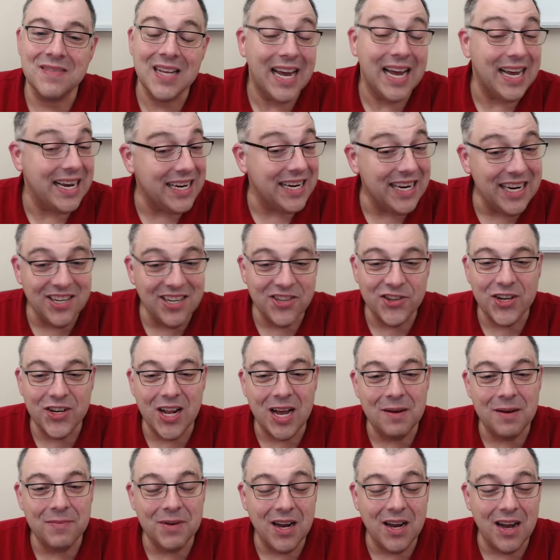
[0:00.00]
And each
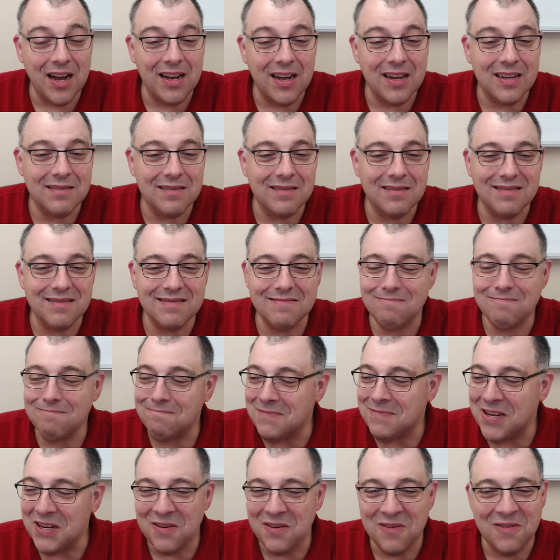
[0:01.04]
time, God,
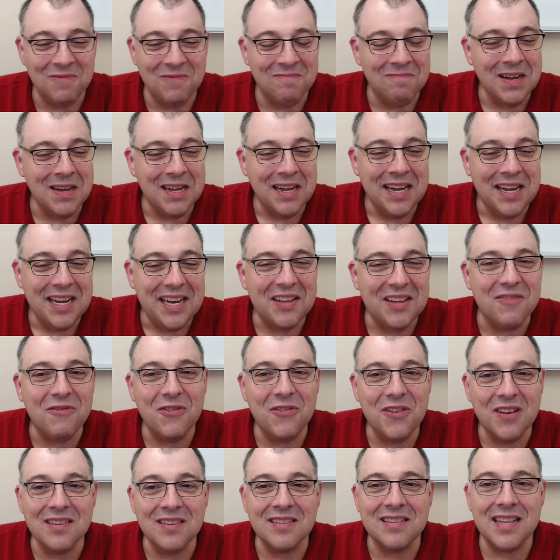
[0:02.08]
you know, it
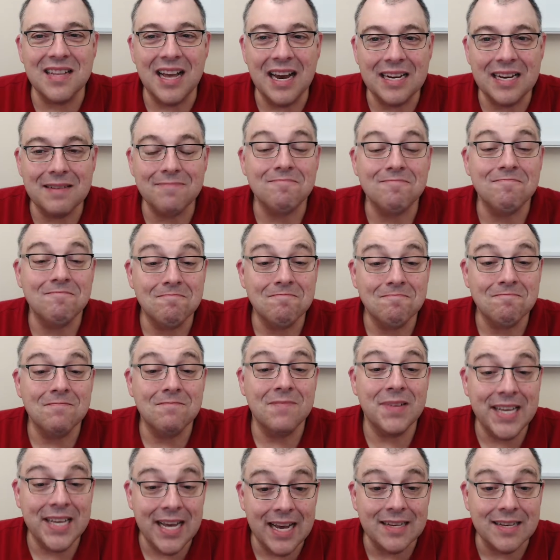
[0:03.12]
feels like,
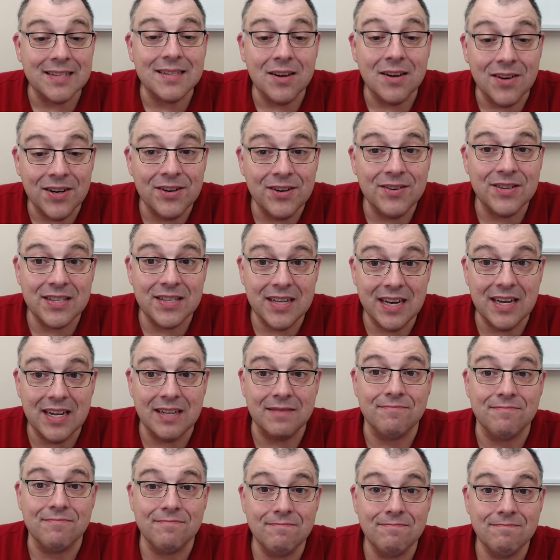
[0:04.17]
"Yes, I
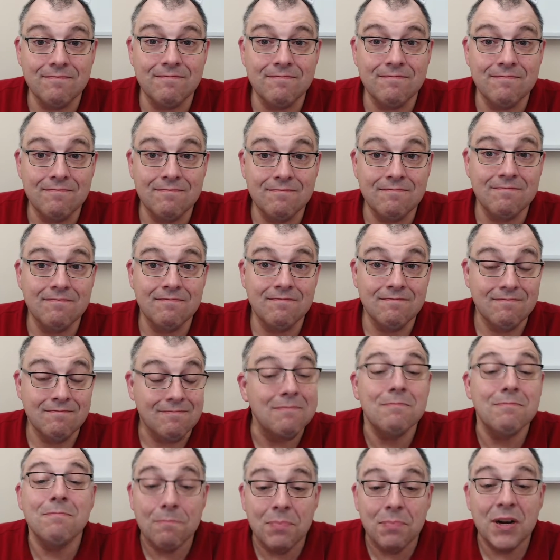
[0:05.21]
understand,
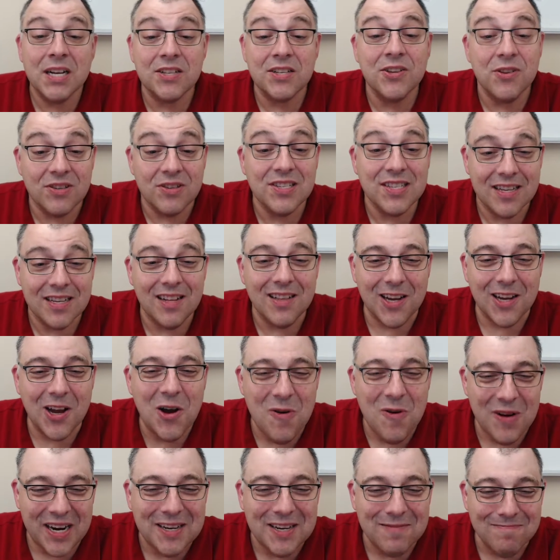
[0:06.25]
but you're still
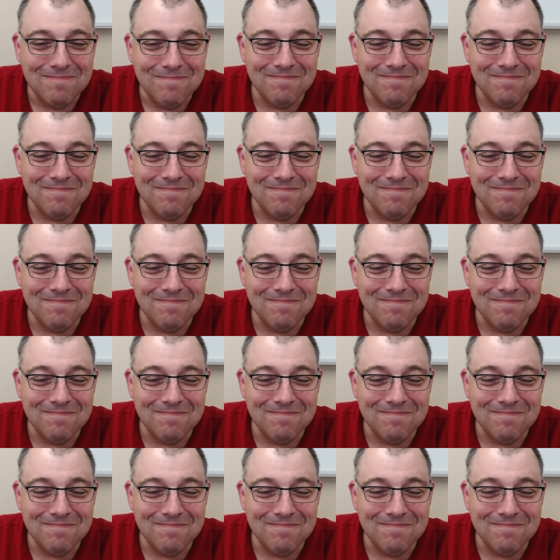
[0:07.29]
going,"